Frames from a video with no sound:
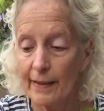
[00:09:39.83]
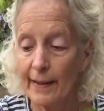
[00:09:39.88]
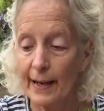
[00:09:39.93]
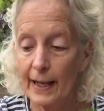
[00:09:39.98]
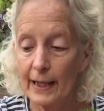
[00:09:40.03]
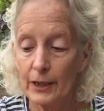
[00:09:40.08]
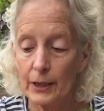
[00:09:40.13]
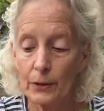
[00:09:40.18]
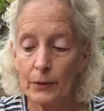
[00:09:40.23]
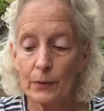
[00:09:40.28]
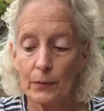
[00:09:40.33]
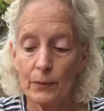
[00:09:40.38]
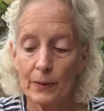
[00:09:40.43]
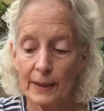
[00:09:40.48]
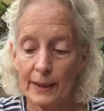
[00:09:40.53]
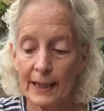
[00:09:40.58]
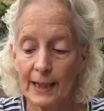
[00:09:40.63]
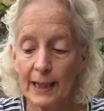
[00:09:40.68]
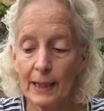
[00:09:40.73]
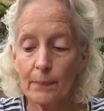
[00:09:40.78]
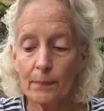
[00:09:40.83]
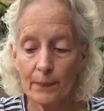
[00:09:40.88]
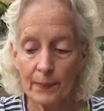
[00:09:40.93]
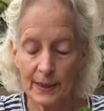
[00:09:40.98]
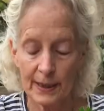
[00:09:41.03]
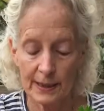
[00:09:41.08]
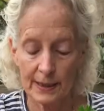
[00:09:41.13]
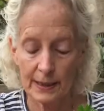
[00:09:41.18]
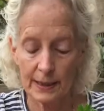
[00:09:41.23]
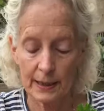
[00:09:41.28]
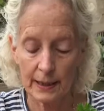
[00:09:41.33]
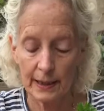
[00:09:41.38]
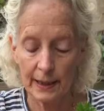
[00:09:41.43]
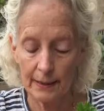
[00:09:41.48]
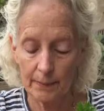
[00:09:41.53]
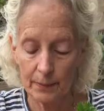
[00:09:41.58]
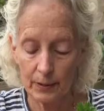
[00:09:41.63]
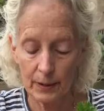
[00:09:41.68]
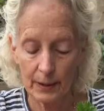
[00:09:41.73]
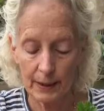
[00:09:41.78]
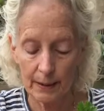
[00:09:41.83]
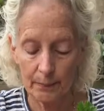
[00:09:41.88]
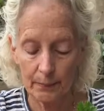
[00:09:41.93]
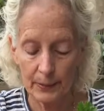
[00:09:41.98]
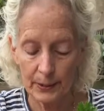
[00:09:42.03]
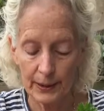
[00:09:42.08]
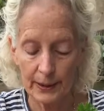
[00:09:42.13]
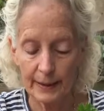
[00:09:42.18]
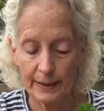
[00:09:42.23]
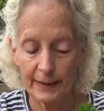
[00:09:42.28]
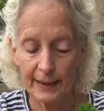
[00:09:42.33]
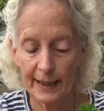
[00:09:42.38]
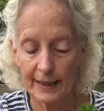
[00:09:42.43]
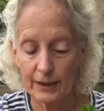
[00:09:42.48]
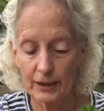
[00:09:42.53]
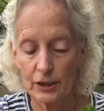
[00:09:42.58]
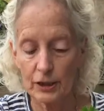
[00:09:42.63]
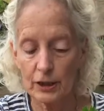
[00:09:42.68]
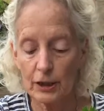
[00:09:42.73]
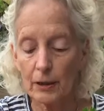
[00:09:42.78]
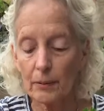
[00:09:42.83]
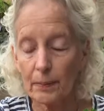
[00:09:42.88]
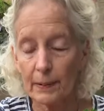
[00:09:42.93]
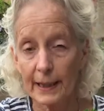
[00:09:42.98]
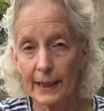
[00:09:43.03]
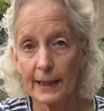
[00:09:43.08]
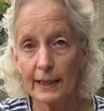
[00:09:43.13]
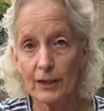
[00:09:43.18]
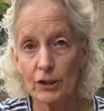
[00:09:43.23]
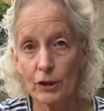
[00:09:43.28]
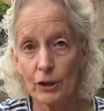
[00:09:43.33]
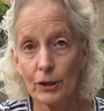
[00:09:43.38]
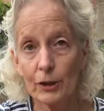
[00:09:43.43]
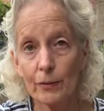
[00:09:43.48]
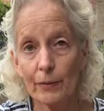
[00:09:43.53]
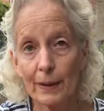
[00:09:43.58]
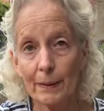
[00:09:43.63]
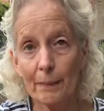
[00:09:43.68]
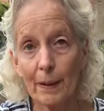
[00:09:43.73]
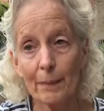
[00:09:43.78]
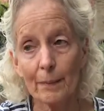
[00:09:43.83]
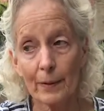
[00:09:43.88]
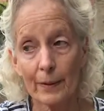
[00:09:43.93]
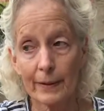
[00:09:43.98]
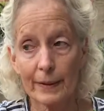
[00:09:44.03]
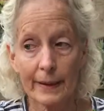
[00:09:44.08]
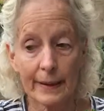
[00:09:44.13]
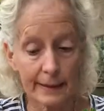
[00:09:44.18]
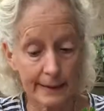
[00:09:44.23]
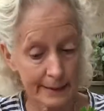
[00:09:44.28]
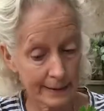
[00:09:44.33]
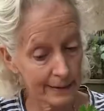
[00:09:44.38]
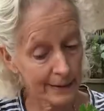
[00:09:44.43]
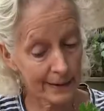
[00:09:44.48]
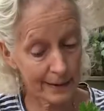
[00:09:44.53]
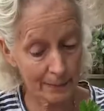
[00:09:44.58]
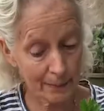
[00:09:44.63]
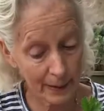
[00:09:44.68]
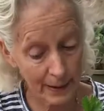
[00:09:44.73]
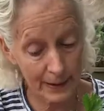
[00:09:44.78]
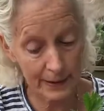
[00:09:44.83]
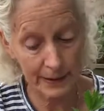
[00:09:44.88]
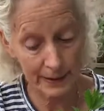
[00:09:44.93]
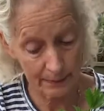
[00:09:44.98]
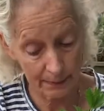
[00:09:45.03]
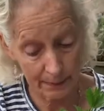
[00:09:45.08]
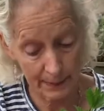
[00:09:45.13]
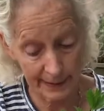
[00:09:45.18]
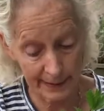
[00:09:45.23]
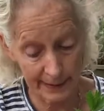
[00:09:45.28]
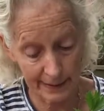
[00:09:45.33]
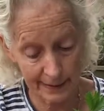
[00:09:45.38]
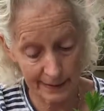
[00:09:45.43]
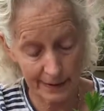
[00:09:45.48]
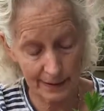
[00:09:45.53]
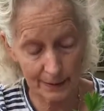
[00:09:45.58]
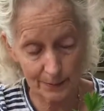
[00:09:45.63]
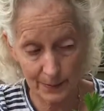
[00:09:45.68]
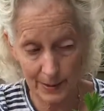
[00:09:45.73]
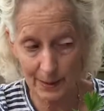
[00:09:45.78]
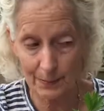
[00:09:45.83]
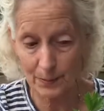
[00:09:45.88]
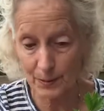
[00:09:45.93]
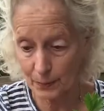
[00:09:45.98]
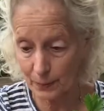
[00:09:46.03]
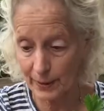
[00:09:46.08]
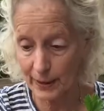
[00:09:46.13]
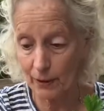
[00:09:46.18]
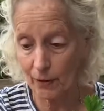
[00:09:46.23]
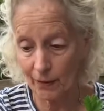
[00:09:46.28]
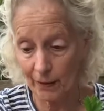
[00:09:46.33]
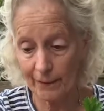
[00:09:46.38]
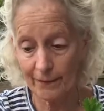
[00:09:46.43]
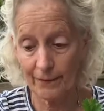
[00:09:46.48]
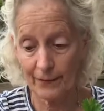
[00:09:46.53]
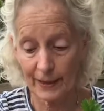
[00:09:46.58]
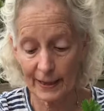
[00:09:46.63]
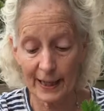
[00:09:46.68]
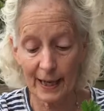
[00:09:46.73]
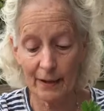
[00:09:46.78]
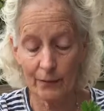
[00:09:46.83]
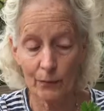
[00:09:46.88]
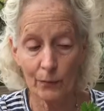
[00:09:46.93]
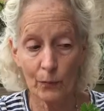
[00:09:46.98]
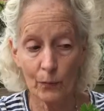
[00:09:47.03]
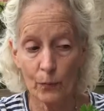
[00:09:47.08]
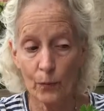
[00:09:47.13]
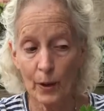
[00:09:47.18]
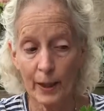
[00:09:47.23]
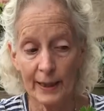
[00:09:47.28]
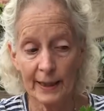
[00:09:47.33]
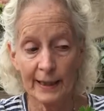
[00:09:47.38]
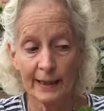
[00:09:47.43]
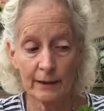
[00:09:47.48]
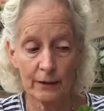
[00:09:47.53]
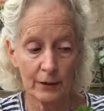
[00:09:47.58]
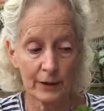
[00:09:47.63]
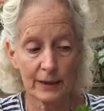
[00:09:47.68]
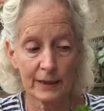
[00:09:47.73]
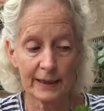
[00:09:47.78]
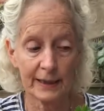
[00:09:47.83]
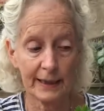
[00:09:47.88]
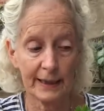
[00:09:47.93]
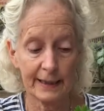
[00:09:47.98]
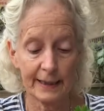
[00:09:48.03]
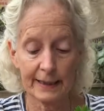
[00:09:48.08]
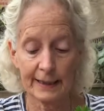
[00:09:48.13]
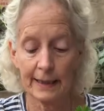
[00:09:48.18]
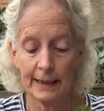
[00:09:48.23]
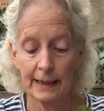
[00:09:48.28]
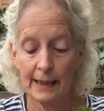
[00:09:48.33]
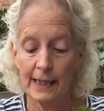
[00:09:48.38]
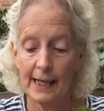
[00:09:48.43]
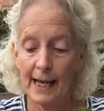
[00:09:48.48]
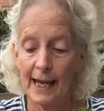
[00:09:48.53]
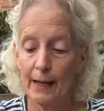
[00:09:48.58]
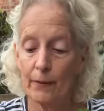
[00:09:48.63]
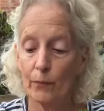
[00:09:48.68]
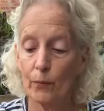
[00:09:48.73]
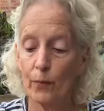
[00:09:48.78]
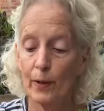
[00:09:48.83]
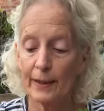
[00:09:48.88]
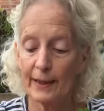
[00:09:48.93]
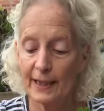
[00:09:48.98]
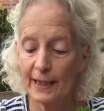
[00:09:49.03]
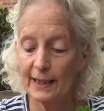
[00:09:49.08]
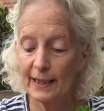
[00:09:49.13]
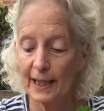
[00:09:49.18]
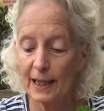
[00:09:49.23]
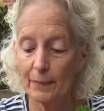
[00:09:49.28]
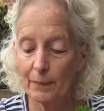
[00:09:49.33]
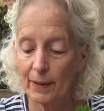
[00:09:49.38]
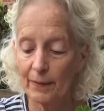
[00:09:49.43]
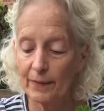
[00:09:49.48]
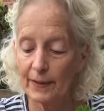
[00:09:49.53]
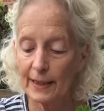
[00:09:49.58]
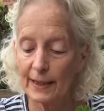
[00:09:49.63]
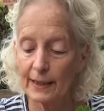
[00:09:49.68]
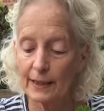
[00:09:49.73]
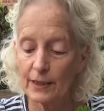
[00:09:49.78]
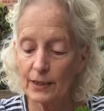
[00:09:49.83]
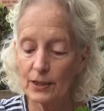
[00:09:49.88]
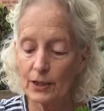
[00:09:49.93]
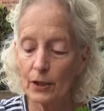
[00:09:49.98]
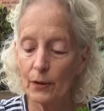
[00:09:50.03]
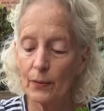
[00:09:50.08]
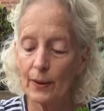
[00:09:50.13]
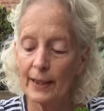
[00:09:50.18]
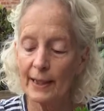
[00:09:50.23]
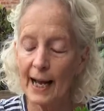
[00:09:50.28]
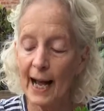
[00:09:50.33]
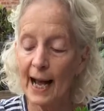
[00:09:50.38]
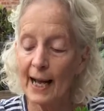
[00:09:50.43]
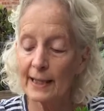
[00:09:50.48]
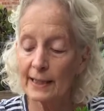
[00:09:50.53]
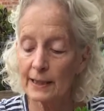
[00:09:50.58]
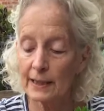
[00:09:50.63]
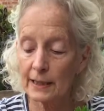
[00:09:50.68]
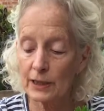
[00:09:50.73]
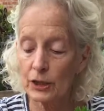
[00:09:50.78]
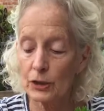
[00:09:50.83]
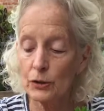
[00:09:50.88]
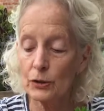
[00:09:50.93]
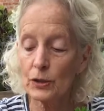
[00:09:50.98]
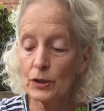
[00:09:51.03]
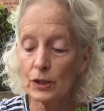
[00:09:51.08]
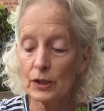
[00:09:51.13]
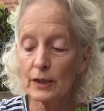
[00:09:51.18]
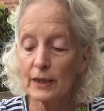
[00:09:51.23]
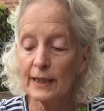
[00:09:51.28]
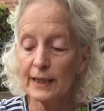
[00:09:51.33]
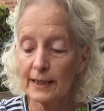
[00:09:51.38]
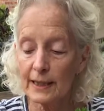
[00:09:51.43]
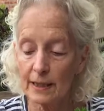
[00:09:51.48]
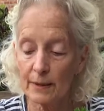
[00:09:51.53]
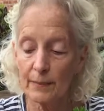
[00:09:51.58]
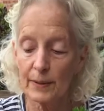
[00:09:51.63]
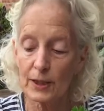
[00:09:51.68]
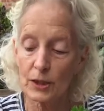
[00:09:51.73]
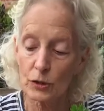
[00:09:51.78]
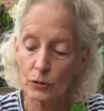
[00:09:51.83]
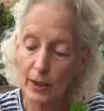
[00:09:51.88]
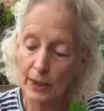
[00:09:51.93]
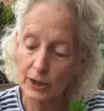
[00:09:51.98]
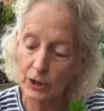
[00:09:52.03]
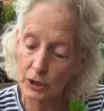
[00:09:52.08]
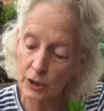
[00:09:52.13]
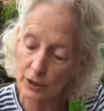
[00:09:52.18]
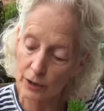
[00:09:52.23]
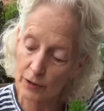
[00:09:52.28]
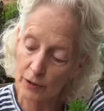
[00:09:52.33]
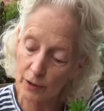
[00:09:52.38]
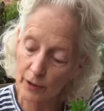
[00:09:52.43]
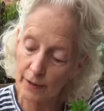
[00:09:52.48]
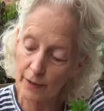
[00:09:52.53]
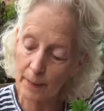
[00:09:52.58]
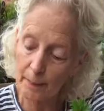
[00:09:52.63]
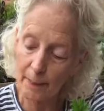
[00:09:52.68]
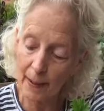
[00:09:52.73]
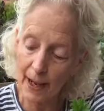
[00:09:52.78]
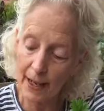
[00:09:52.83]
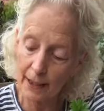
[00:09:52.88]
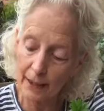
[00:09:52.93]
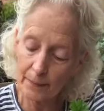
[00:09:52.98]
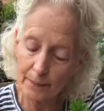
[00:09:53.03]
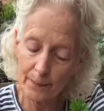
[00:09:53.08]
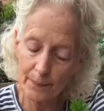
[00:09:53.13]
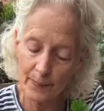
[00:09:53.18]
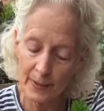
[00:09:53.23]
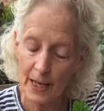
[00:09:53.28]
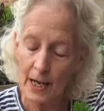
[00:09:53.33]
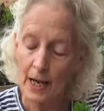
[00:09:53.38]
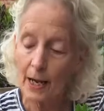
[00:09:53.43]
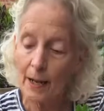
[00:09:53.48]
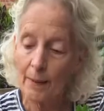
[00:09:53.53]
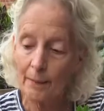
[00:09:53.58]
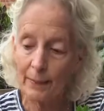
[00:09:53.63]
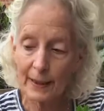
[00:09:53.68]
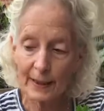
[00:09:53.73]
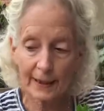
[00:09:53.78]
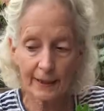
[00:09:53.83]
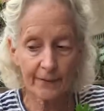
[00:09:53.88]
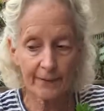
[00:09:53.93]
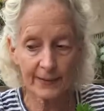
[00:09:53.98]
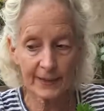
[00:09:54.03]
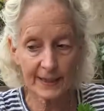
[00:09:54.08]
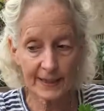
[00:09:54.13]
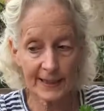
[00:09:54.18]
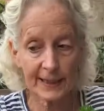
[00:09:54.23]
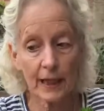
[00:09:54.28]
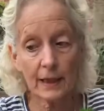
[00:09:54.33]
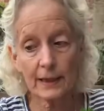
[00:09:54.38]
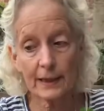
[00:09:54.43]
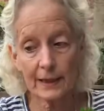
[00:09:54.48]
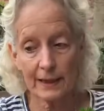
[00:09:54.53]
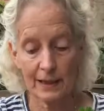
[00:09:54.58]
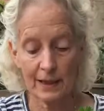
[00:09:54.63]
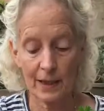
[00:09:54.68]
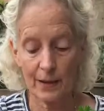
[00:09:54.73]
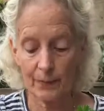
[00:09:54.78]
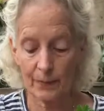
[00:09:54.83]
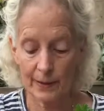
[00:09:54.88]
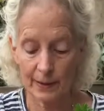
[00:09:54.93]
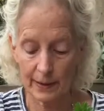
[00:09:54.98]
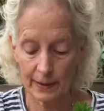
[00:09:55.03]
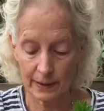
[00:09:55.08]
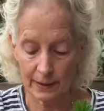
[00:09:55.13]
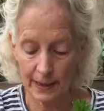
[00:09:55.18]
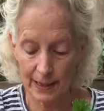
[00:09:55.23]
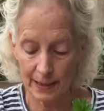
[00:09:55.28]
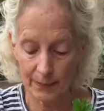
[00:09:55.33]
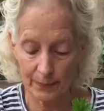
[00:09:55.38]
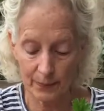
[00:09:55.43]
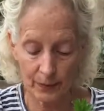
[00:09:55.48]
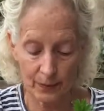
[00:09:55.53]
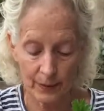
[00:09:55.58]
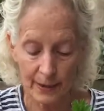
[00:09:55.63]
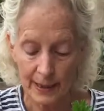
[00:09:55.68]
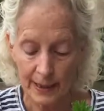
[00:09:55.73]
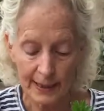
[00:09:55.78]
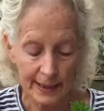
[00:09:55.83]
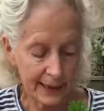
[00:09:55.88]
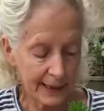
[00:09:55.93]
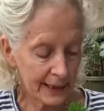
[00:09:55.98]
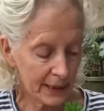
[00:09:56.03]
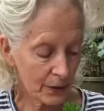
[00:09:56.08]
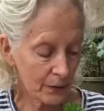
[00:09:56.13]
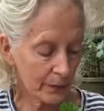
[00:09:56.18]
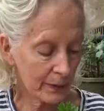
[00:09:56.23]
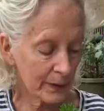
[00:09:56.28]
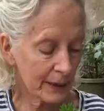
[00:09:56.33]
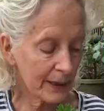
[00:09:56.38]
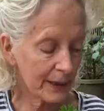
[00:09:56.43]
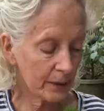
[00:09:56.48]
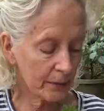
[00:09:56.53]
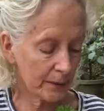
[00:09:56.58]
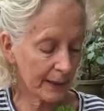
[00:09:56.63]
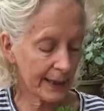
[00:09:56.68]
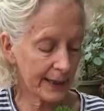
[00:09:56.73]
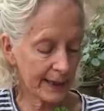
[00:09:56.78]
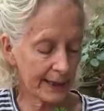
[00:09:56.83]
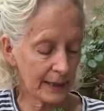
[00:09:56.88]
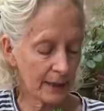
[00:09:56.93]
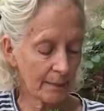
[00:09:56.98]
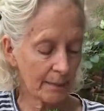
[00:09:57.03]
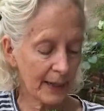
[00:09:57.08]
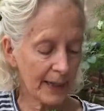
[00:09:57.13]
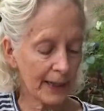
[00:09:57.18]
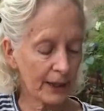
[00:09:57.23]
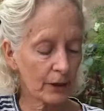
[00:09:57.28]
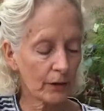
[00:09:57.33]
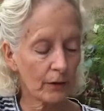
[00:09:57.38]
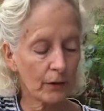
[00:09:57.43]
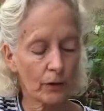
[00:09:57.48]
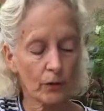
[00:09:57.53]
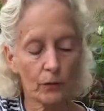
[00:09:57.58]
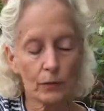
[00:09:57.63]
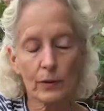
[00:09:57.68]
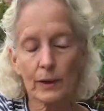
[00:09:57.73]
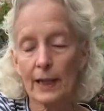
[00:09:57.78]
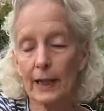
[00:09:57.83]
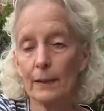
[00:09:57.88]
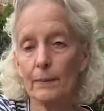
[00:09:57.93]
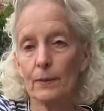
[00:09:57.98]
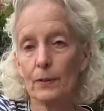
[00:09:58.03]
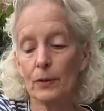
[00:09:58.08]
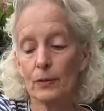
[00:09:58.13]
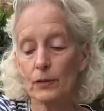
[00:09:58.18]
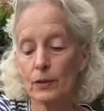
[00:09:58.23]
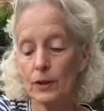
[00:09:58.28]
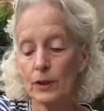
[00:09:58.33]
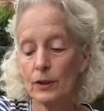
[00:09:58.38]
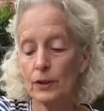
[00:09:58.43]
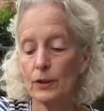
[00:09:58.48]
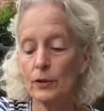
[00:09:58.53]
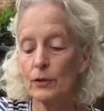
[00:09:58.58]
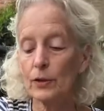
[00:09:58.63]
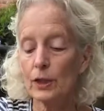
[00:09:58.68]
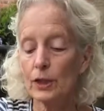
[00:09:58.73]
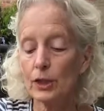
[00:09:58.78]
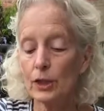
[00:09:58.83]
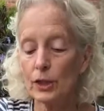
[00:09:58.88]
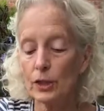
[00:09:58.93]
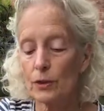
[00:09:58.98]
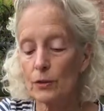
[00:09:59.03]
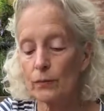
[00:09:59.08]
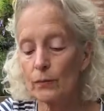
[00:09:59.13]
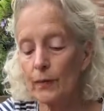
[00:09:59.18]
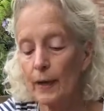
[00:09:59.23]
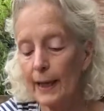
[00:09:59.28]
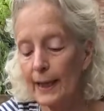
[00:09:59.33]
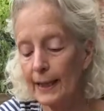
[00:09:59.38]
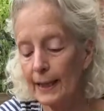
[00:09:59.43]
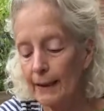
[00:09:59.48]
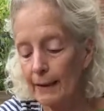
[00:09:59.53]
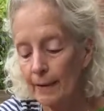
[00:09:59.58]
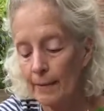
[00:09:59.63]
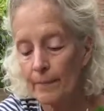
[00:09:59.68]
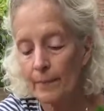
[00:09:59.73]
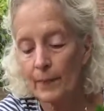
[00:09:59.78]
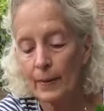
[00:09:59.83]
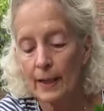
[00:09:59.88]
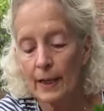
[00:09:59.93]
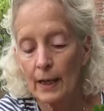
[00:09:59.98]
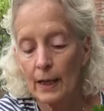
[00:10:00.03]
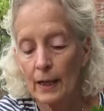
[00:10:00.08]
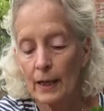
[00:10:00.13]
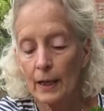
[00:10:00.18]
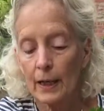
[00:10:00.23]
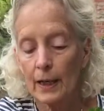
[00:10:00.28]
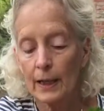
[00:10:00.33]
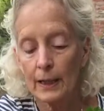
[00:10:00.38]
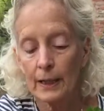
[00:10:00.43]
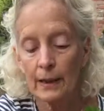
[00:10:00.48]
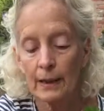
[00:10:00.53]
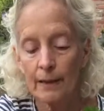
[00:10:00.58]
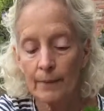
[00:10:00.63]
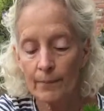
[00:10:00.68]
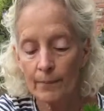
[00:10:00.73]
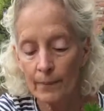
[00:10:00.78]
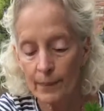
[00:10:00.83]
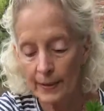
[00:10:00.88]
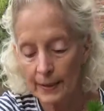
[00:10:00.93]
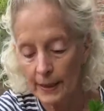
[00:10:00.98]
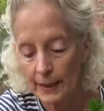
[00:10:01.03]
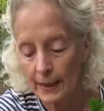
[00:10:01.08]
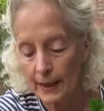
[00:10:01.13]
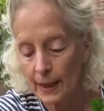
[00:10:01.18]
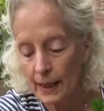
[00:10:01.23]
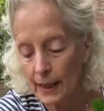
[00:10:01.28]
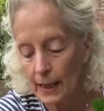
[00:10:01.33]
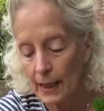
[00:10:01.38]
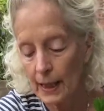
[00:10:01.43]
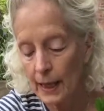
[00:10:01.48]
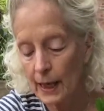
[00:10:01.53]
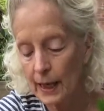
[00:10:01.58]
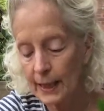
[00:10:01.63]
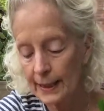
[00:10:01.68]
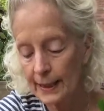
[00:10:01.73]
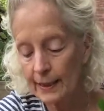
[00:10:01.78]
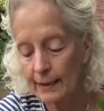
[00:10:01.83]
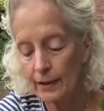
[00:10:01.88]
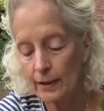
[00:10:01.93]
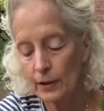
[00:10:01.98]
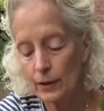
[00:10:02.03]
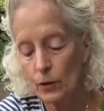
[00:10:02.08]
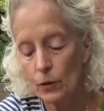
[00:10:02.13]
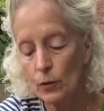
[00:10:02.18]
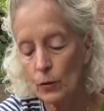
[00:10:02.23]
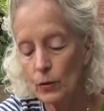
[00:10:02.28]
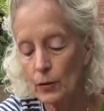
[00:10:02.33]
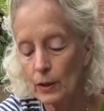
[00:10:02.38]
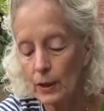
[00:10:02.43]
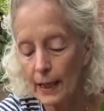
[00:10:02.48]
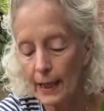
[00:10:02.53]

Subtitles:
that you keep this label and put it next to your plant so you remember this is the parsley plant. Sometimes we all forget what it looks like and what the name of it is. So it has usually some instructions on the bottom, but if it doesn't come with a label, it's really great to make your own label. So you can just write on either an old